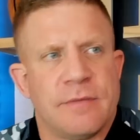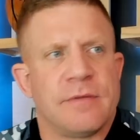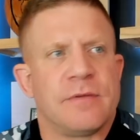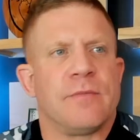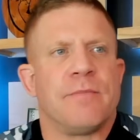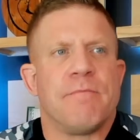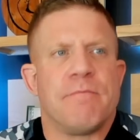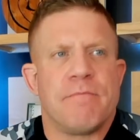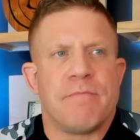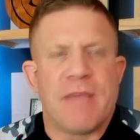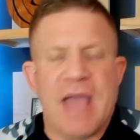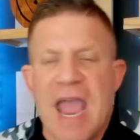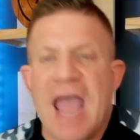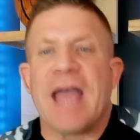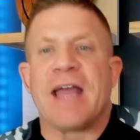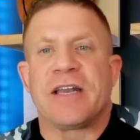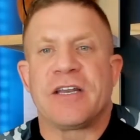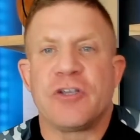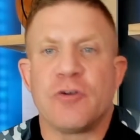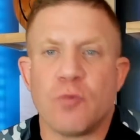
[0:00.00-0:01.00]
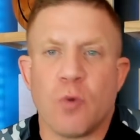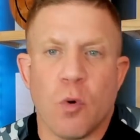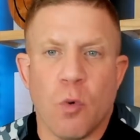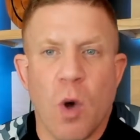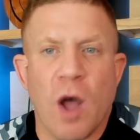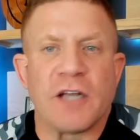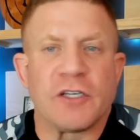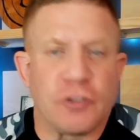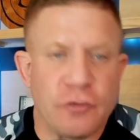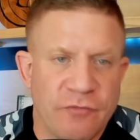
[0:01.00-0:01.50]
man, you will
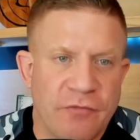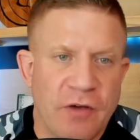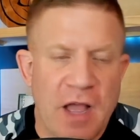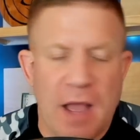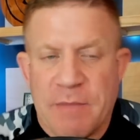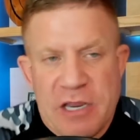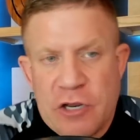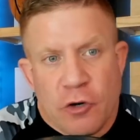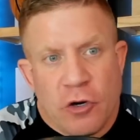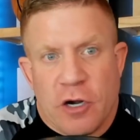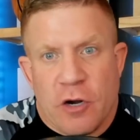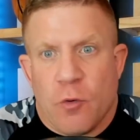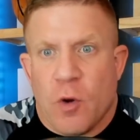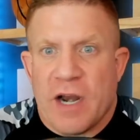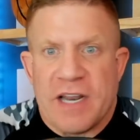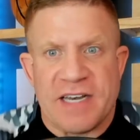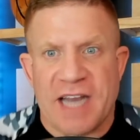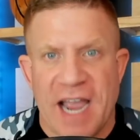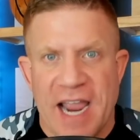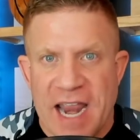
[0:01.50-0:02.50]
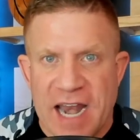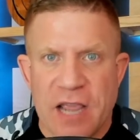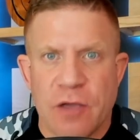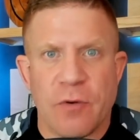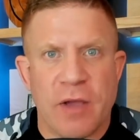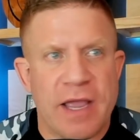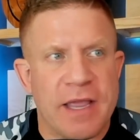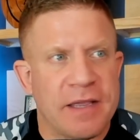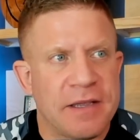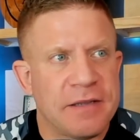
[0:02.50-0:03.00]
want to, you're going to want to die
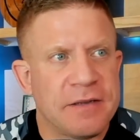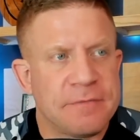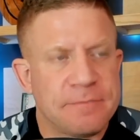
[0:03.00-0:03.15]
anyway.